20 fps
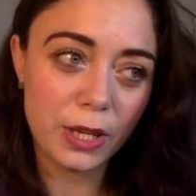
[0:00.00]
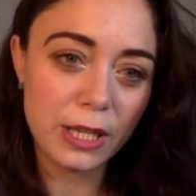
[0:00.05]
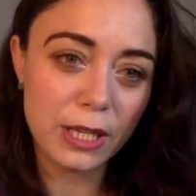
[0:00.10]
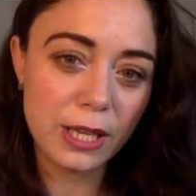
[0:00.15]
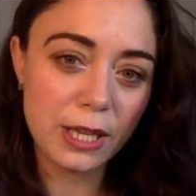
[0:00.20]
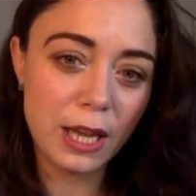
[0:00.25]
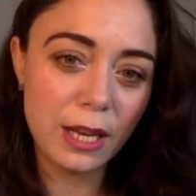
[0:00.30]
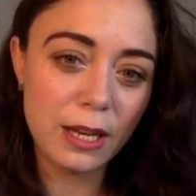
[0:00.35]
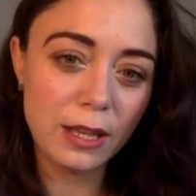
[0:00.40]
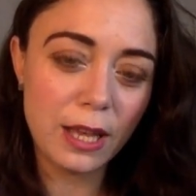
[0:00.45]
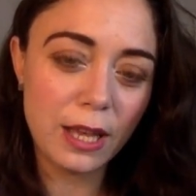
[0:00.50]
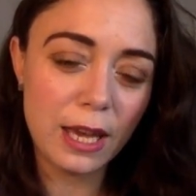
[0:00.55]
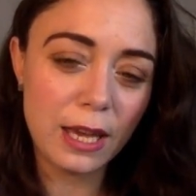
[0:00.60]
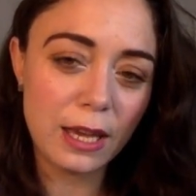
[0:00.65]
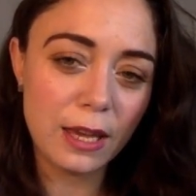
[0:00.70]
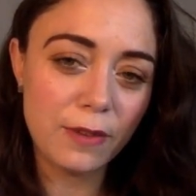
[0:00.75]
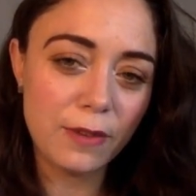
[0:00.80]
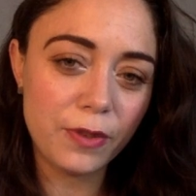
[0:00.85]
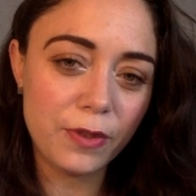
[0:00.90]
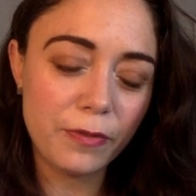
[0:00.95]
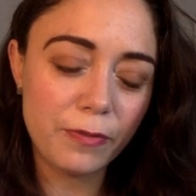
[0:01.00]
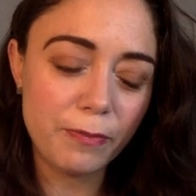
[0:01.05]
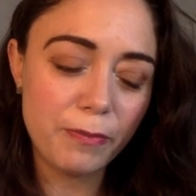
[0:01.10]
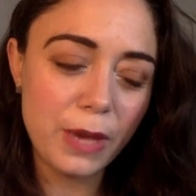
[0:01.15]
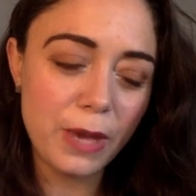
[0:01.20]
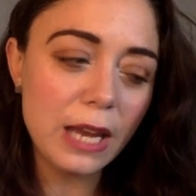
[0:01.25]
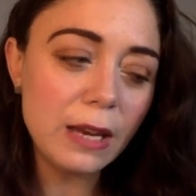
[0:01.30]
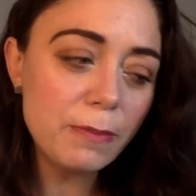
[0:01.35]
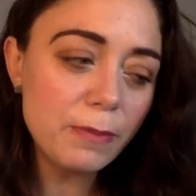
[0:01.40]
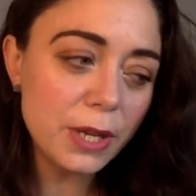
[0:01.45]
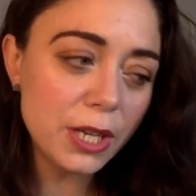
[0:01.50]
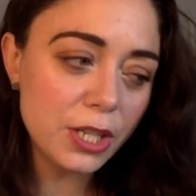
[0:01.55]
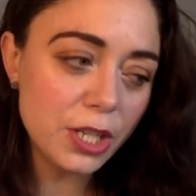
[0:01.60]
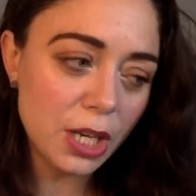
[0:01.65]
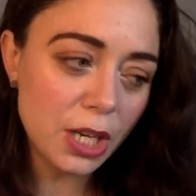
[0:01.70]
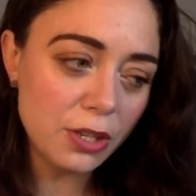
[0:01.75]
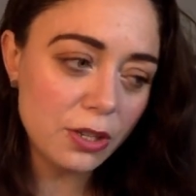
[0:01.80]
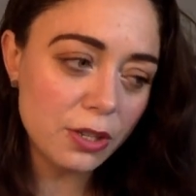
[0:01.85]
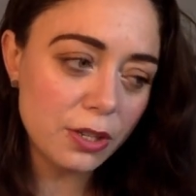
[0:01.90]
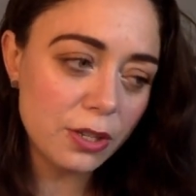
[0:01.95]
It's kind of like if you've made big
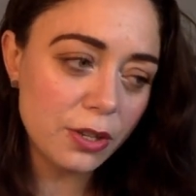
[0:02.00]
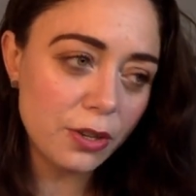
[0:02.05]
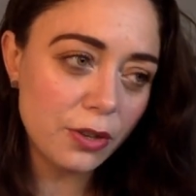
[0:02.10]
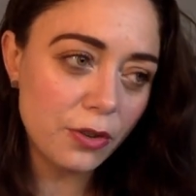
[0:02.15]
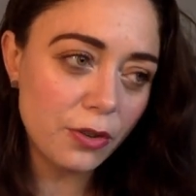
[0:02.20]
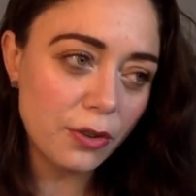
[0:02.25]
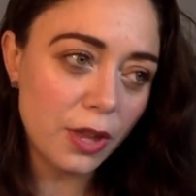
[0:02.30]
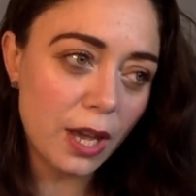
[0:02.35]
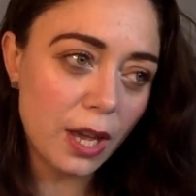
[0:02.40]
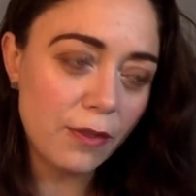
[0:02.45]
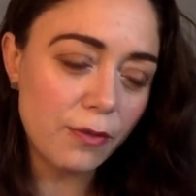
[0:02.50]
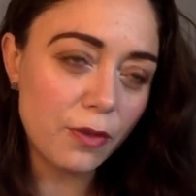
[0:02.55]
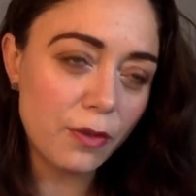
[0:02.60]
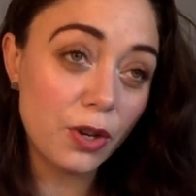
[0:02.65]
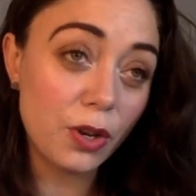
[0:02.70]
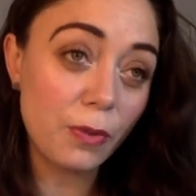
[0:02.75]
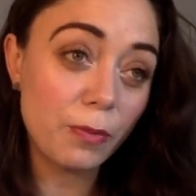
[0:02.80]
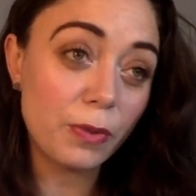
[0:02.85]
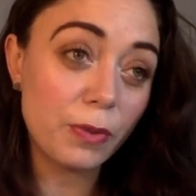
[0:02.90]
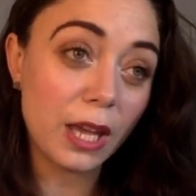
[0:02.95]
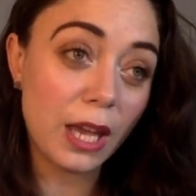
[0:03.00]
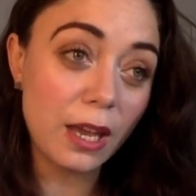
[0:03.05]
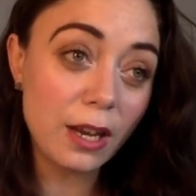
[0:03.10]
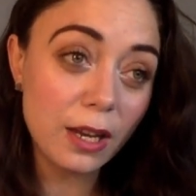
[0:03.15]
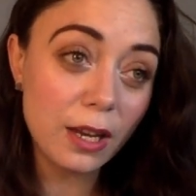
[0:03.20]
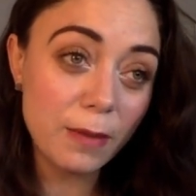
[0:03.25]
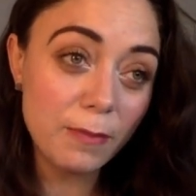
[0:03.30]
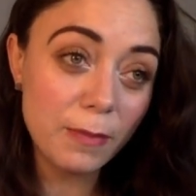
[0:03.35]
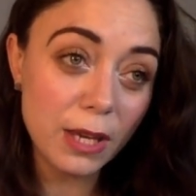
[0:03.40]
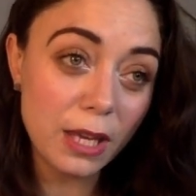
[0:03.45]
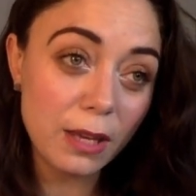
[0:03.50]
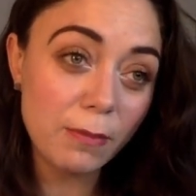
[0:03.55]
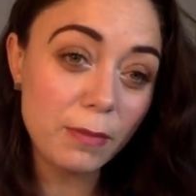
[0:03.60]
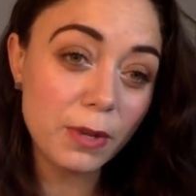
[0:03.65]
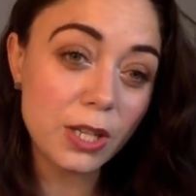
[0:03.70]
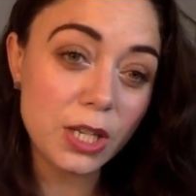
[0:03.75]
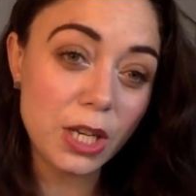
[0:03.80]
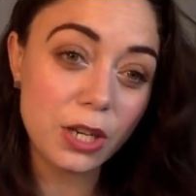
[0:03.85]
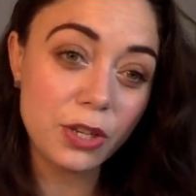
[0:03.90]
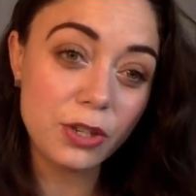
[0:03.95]
changes in your life, or you're planning on making
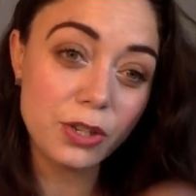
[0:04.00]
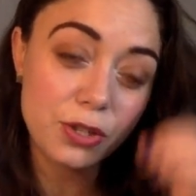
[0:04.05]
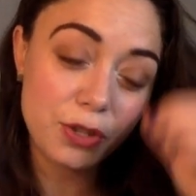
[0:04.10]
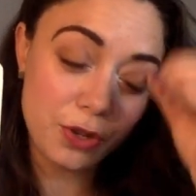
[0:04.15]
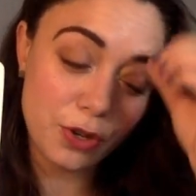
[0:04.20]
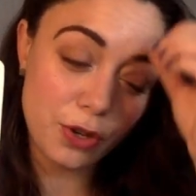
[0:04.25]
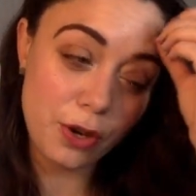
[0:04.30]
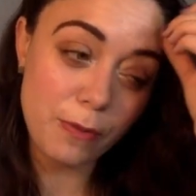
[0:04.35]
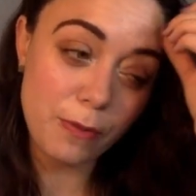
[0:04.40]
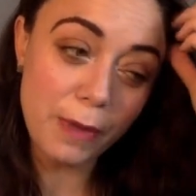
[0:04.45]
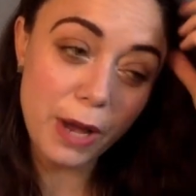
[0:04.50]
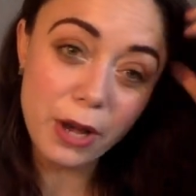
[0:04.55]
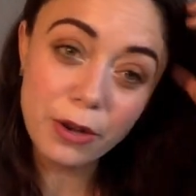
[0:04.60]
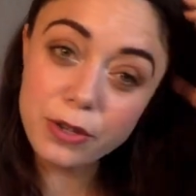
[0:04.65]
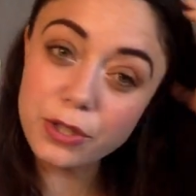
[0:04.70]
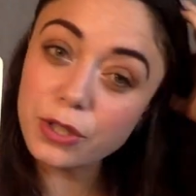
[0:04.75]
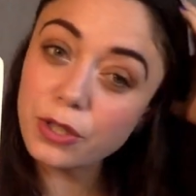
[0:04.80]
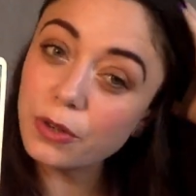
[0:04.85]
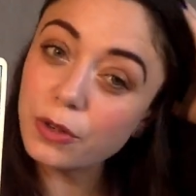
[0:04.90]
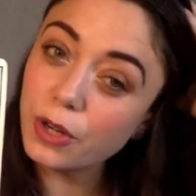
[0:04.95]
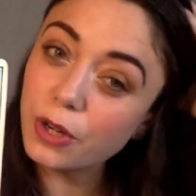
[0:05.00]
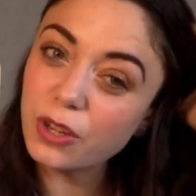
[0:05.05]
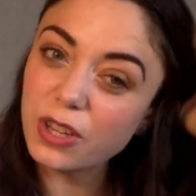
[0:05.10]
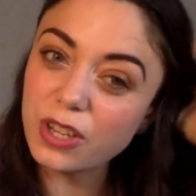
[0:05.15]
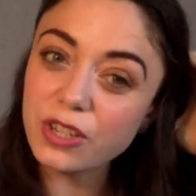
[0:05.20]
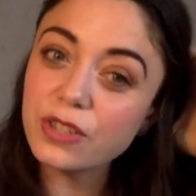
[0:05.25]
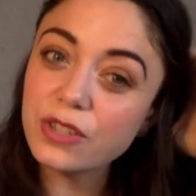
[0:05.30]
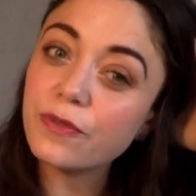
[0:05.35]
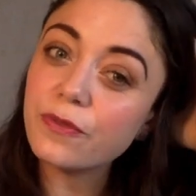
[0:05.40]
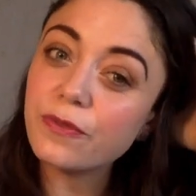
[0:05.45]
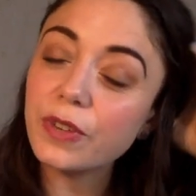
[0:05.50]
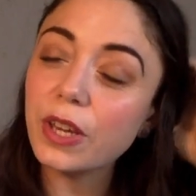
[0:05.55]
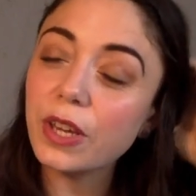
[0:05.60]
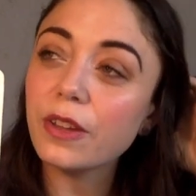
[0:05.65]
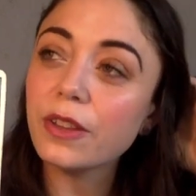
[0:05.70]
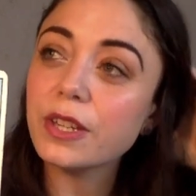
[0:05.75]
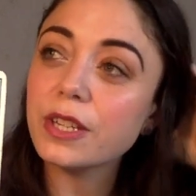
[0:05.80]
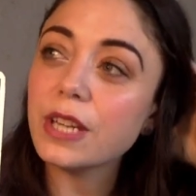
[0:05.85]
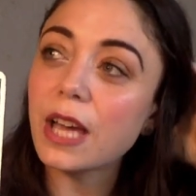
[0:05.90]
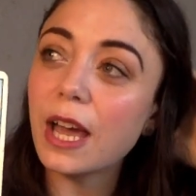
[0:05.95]
changes, or you're about to, or you can just
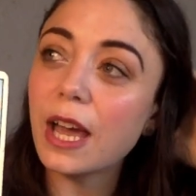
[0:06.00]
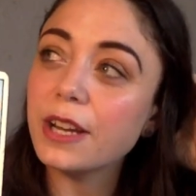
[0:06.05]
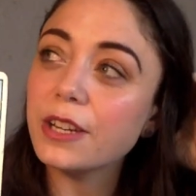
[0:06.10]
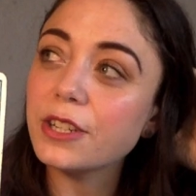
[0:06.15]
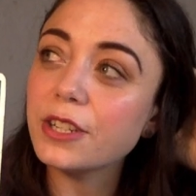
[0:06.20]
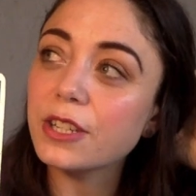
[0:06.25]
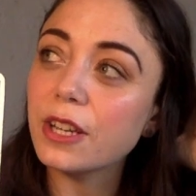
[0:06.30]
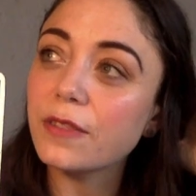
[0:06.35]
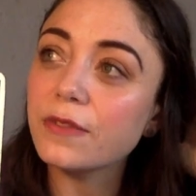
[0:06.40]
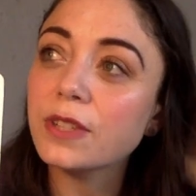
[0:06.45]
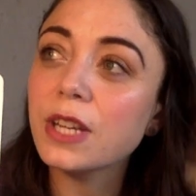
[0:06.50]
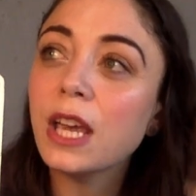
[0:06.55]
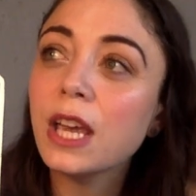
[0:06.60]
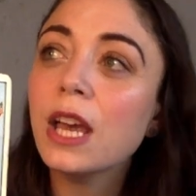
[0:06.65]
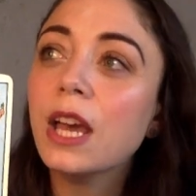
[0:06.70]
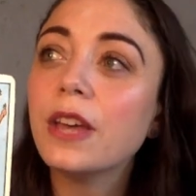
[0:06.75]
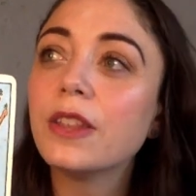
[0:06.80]
feel the tide shift.